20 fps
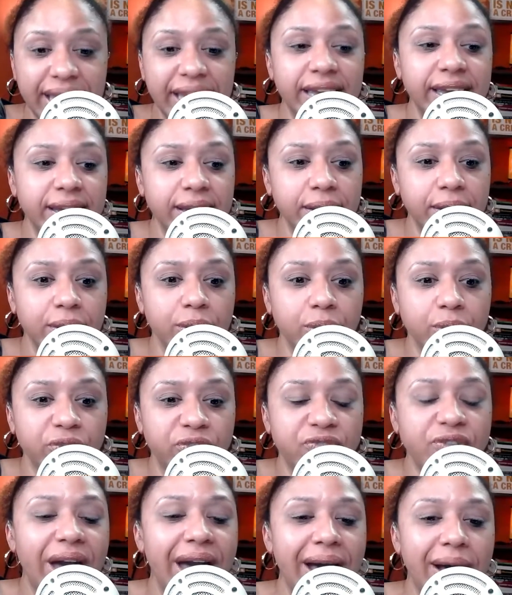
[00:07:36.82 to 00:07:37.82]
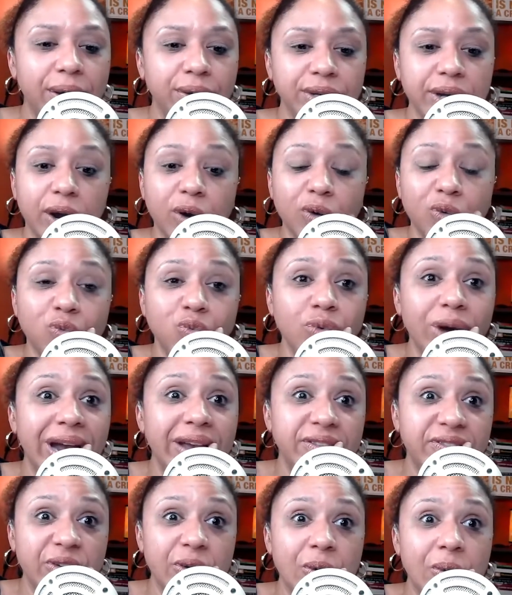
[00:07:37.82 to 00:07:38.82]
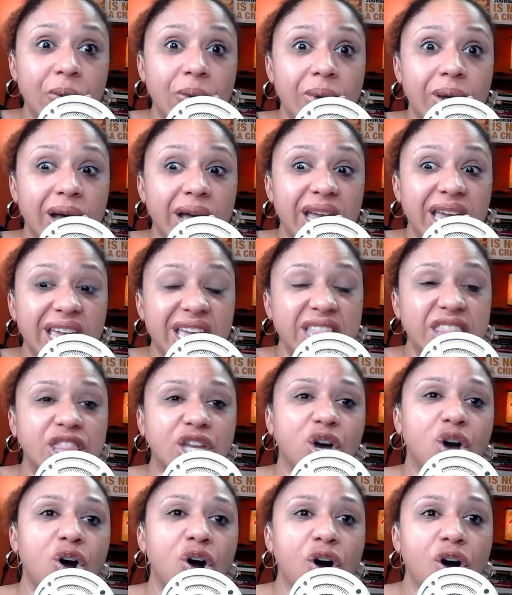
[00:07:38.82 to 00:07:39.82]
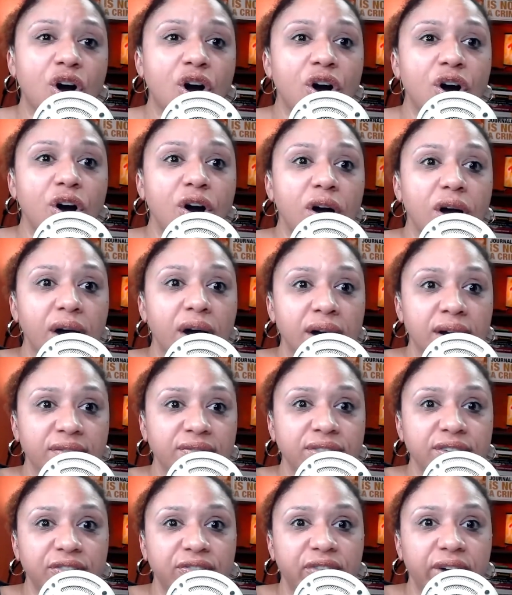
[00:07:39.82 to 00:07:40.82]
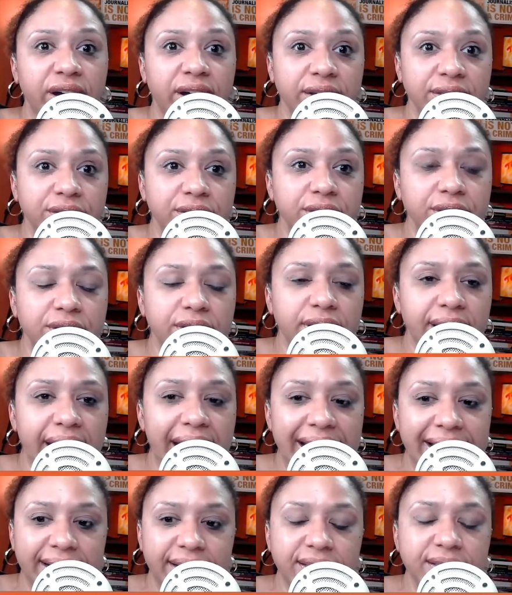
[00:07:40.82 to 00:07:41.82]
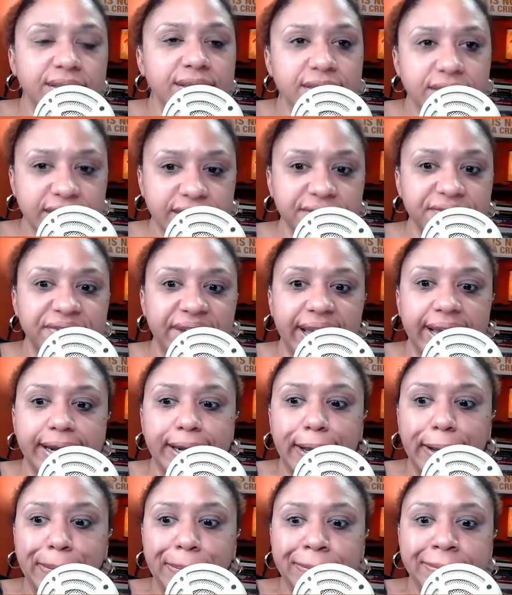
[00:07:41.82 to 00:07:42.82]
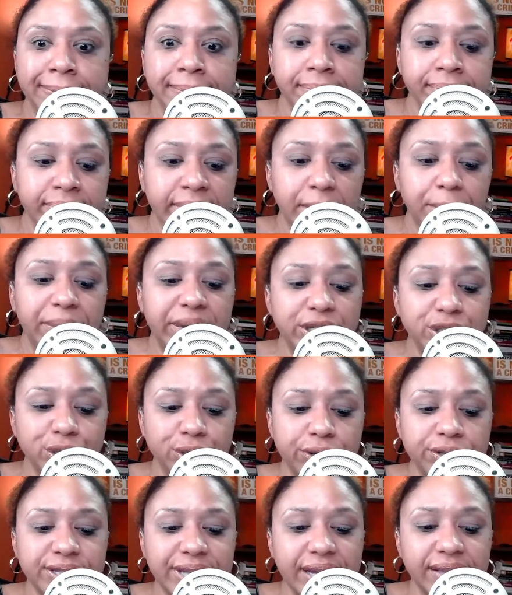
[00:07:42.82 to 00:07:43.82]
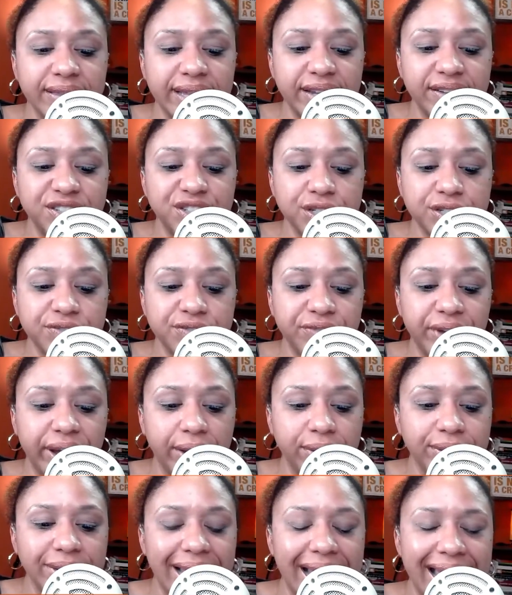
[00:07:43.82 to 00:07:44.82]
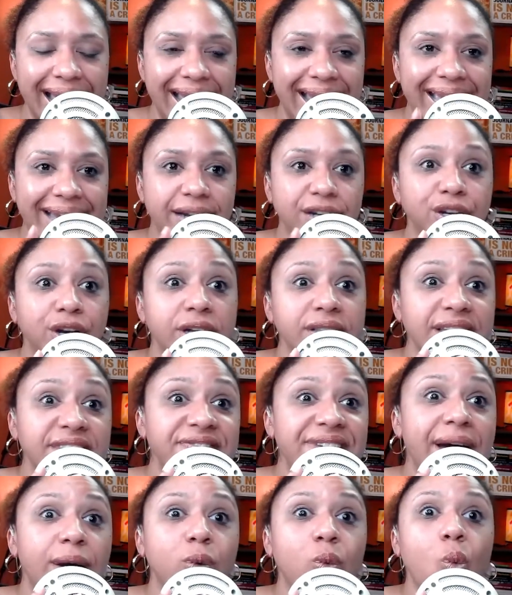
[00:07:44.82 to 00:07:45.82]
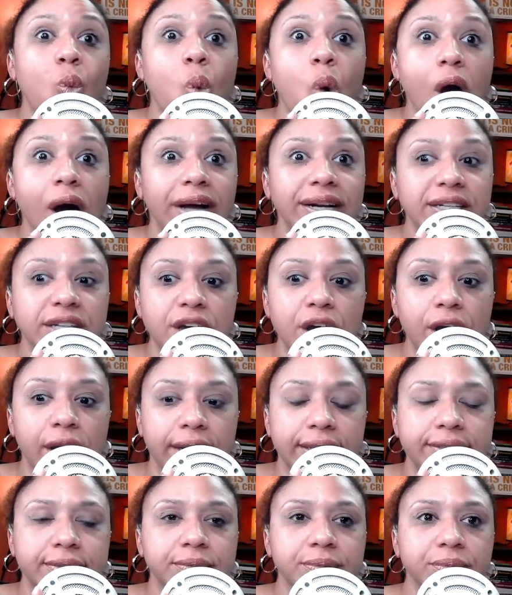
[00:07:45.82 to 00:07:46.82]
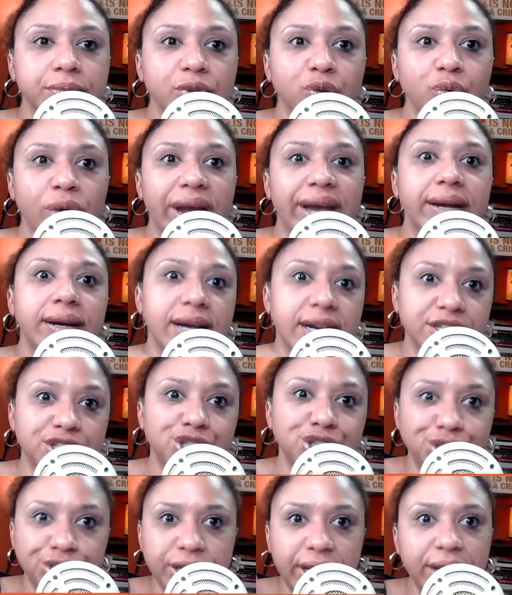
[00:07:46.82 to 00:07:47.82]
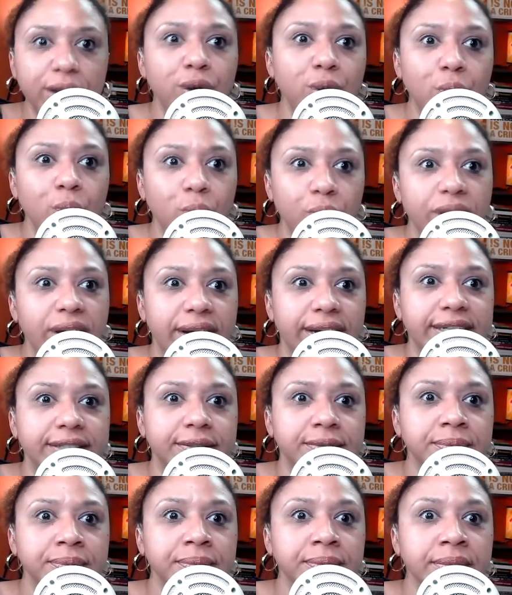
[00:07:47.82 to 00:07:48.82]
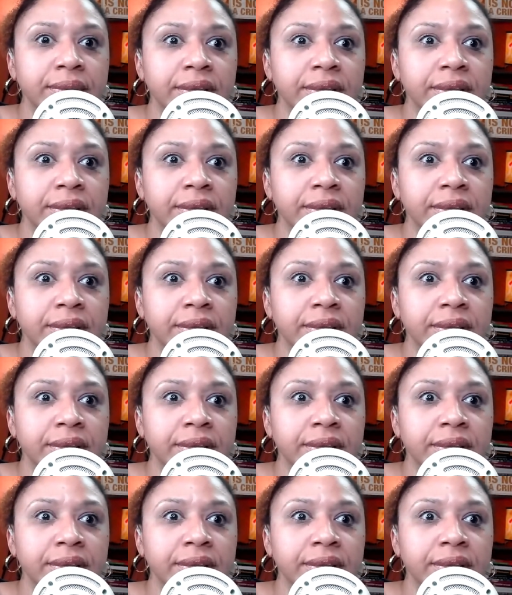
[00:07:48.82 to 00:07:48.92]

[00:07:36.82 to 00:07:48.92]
they found a rifle in the car of the father and Savannah. But it turns out they just found a handgun. They found one gun, right? A single gun.